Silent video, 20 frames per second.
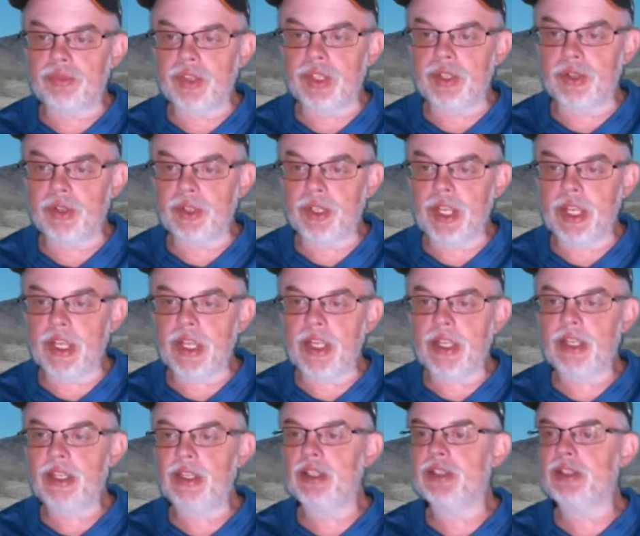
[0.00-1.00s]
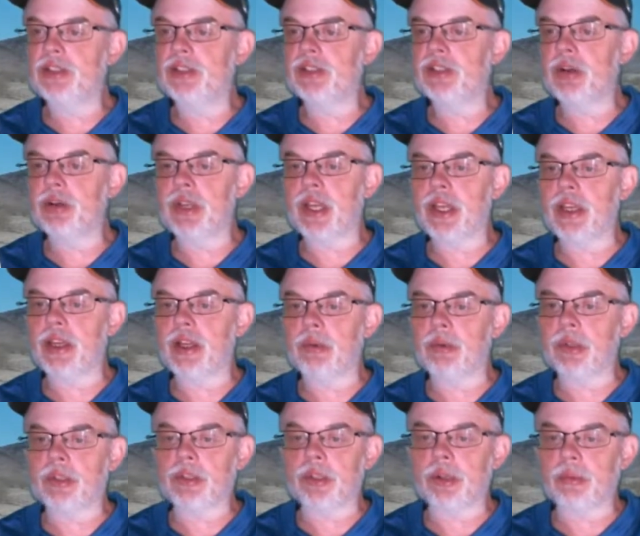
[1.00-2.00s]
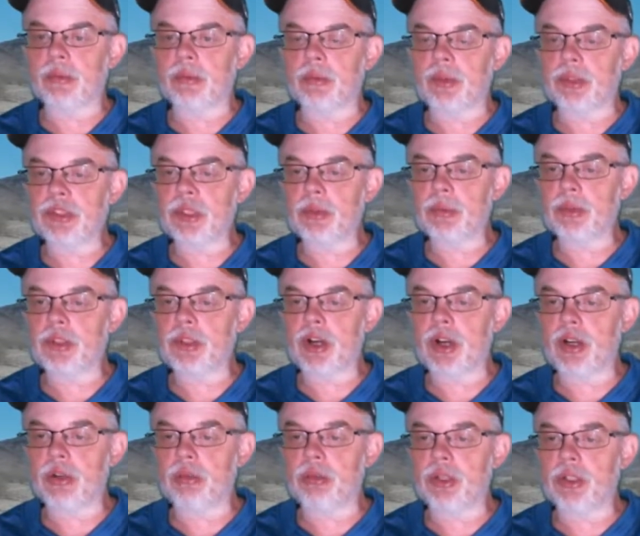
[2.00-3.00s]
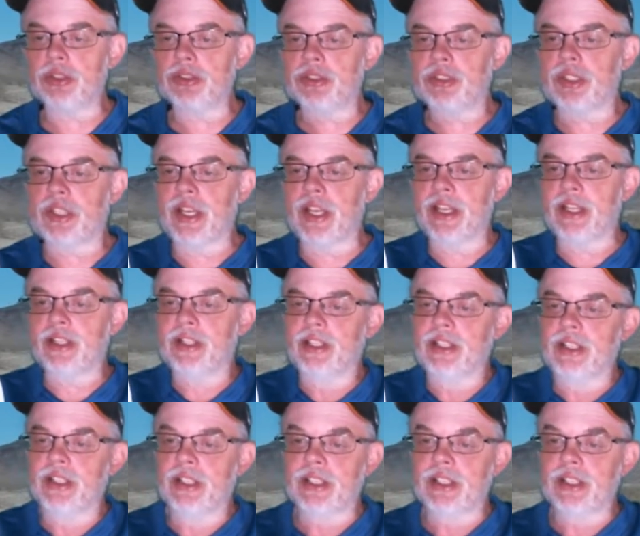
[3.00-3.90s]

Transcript: Bitter Day. Okay, come on. What's up with the hard words today?